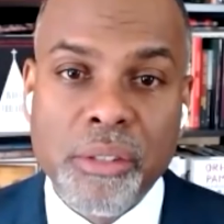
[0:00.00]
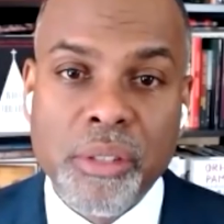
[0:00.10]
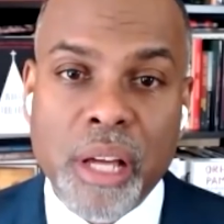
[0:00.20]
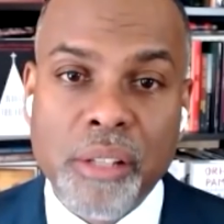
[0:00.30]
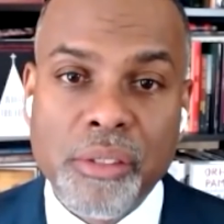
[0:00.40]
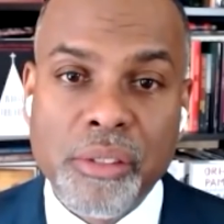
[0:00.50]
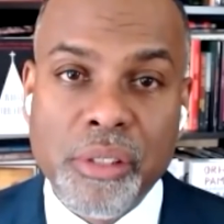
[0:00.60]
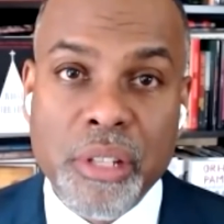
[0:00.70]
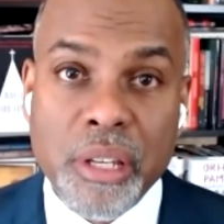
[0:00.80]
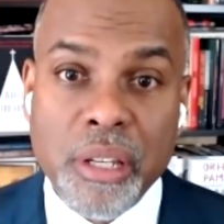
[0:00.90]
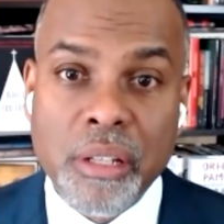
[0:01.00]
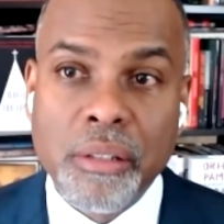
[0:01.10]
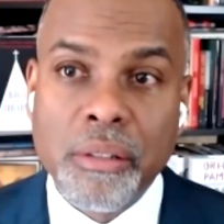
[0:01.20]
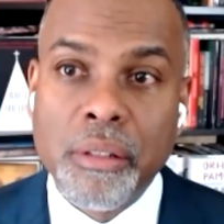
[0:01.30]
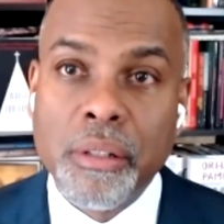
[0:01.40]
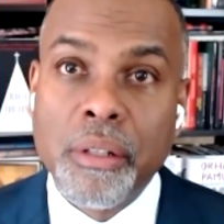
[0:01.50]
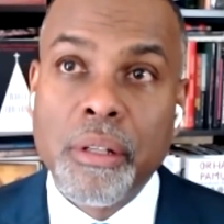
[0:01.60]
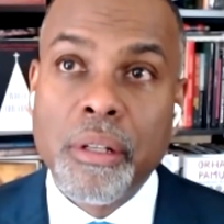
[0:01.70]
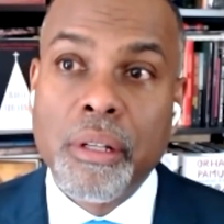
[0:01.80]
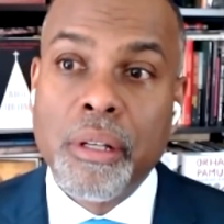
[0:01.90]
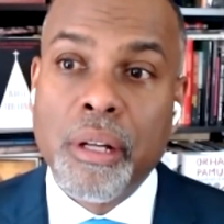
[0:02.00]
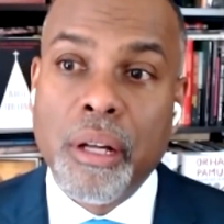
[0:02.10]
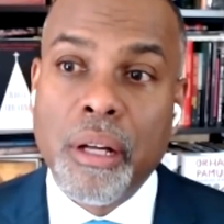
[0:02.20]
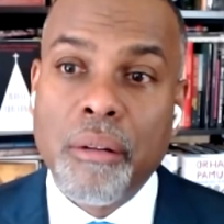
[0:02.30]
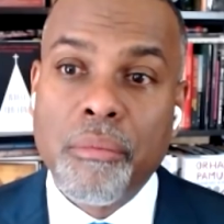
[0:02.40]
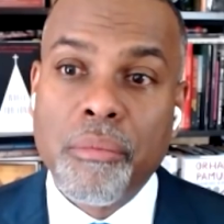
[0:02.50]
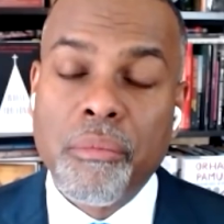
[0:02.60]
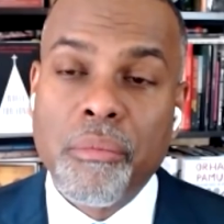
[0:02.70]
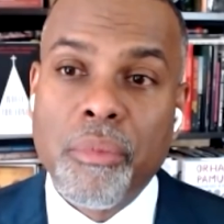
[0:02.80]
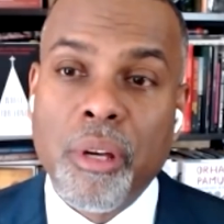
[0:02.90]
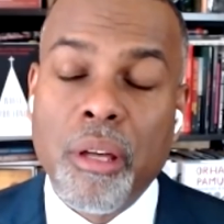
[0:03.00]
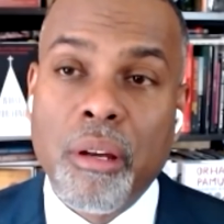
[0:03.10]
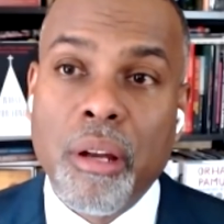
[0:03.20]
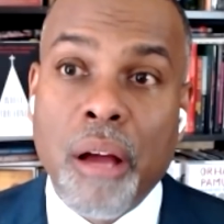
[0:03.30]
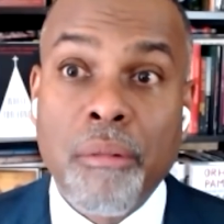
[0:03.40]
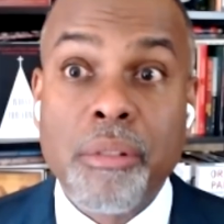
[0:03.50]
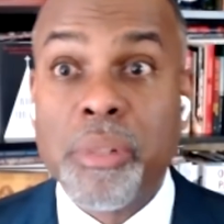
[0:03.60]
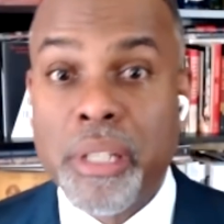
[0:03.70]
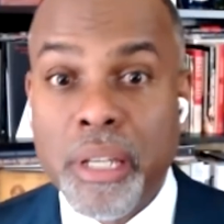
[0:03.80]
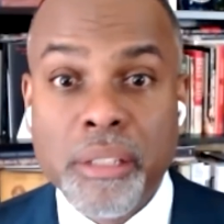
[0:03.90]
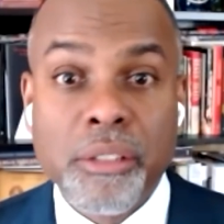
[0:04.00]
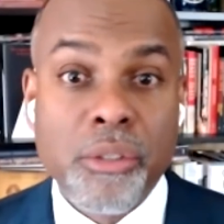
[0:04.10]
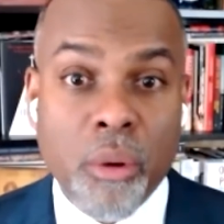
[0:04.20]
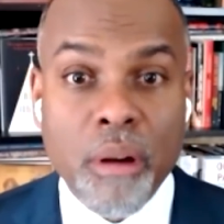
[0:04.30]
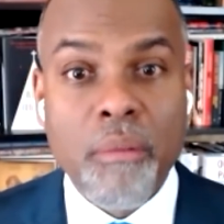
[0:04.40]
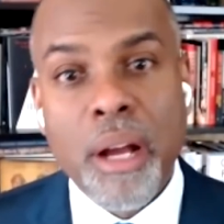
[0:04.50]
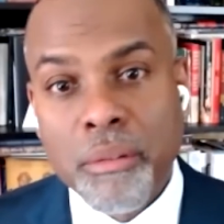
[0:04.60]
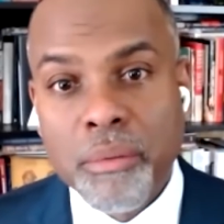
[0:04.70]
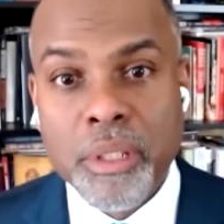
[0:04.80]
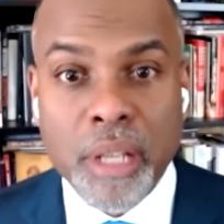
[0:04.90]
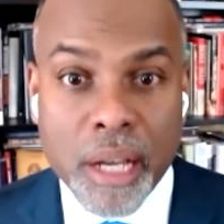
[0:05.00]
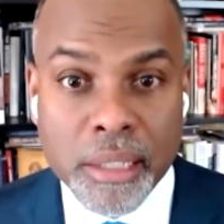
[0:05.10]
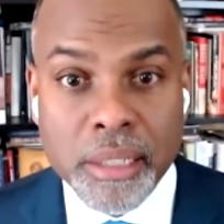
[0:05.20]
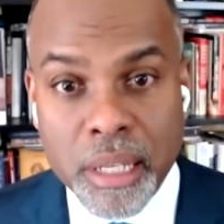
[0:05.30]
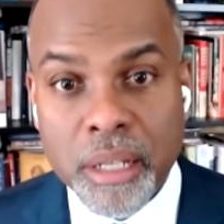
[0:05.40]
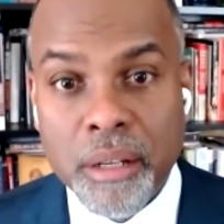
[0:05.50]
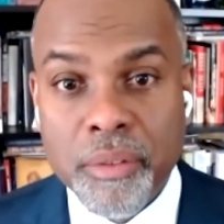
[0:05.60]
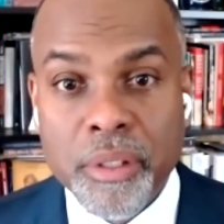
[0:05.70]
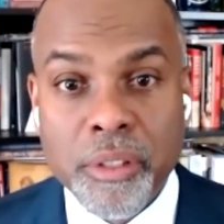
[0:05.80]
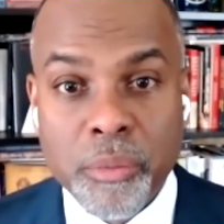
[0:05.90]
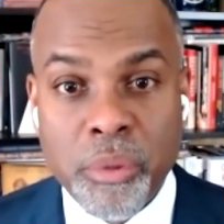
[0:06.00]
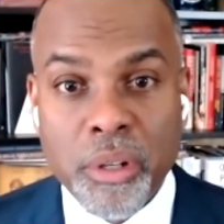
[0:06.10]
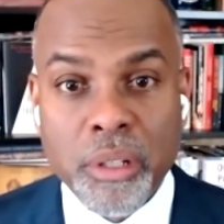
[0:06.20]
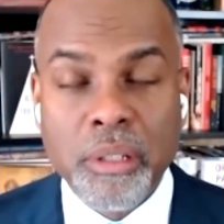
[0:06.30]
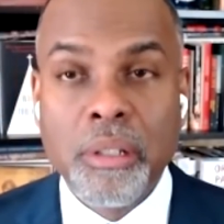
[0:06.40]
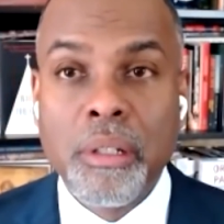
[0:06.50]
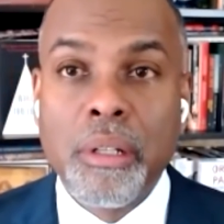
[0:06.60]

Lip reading: in 2016, and I was beginning to toy around with the idea of this book,